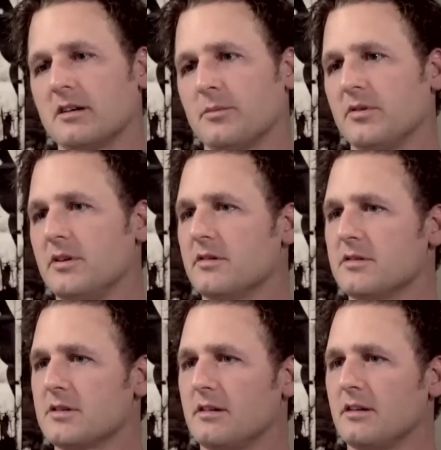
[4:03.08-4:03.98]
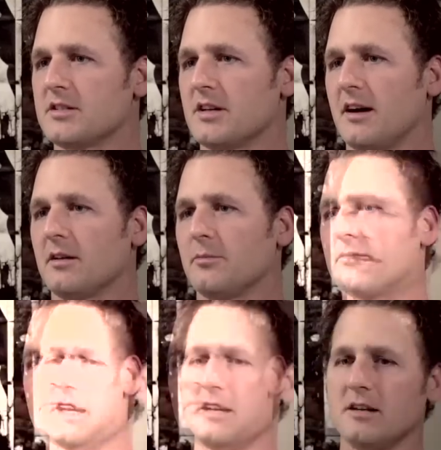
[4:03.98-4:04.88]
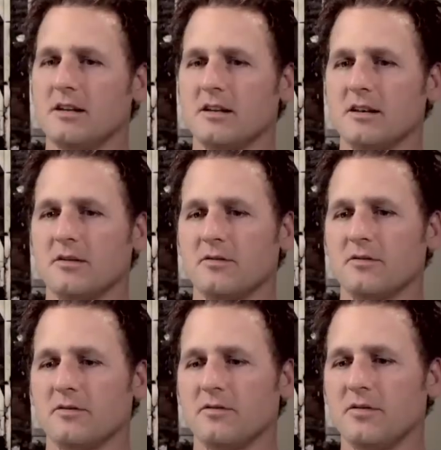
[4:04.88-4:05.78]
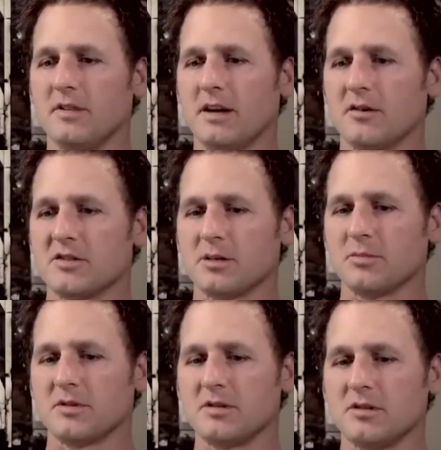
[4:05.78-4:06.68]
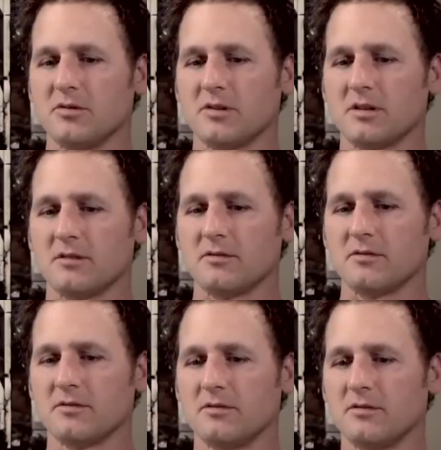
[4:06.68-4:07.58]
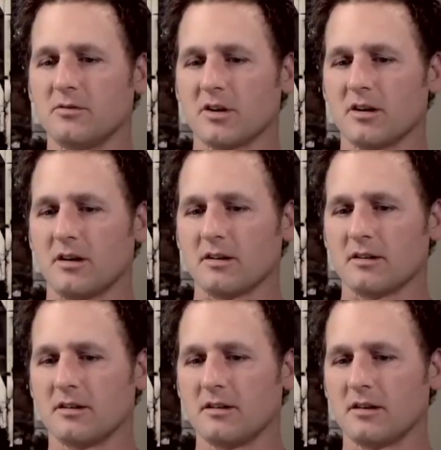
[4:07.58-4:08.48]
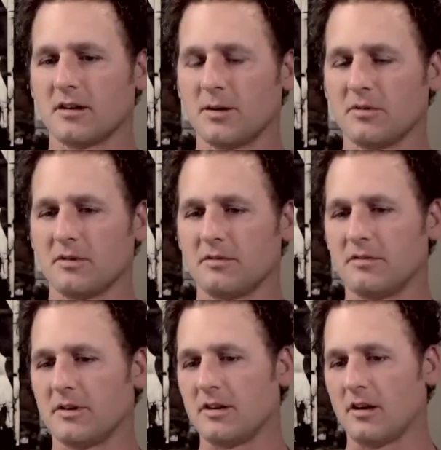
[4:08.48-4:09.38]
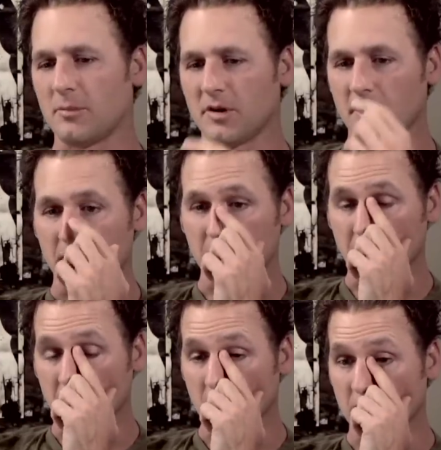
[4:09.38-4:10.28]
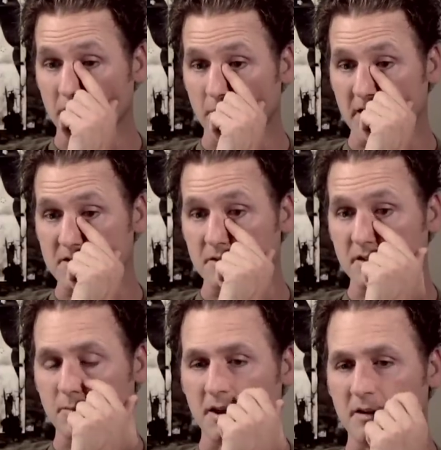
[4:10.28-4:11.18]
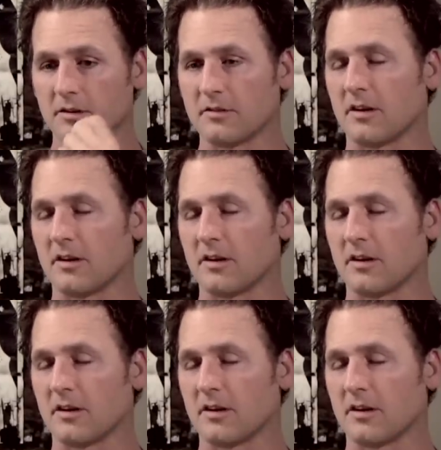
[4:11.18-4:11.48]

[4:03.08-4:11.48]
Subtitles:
couple of years at Asylum, and I was able to work on a couple of nominated films, Master and Commander,